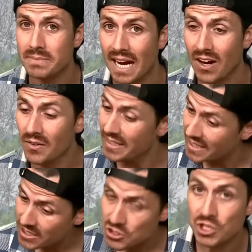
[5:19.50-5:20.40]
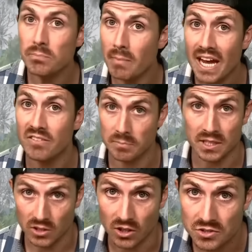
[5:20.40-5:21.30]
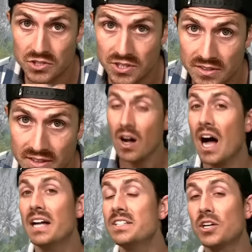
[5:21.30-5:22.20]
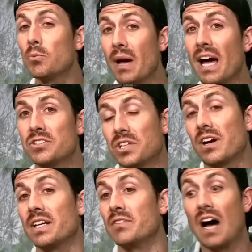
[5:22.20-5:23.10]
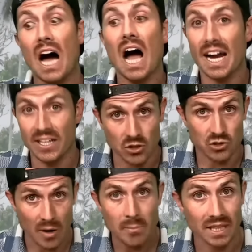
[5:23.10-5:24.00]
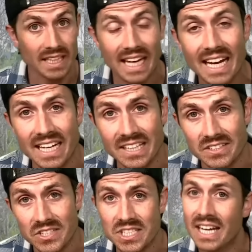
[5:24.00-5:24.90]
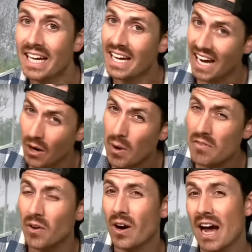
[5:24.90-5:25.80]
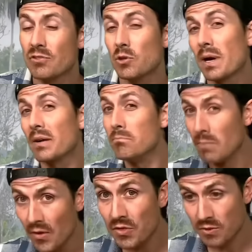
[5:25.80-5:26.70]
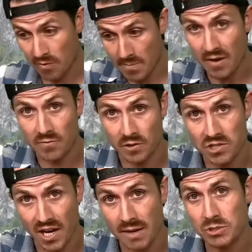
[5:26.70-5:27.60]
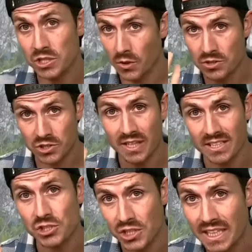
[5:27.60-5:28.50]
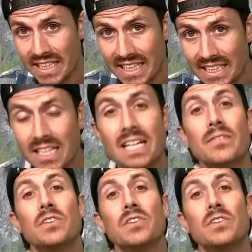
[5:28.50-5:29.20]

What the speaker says: Deep down, she may have been cursed. An did her best to kind of hide her trembling hands. However, after about a month from that first time she noticed her hand shaking,